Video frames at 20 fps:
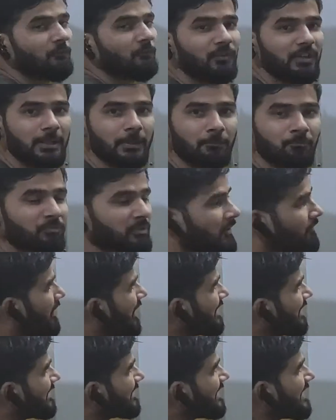v,
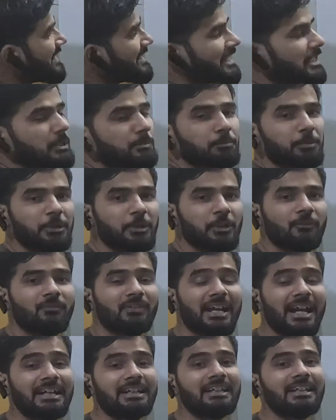where c is the speed of
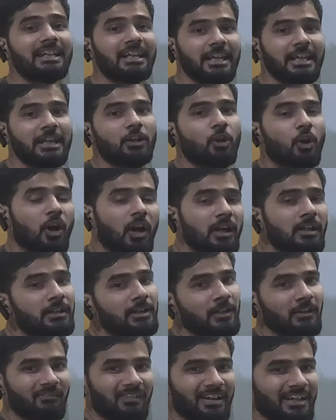light in air or
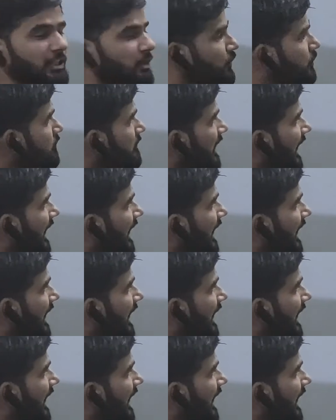vacuum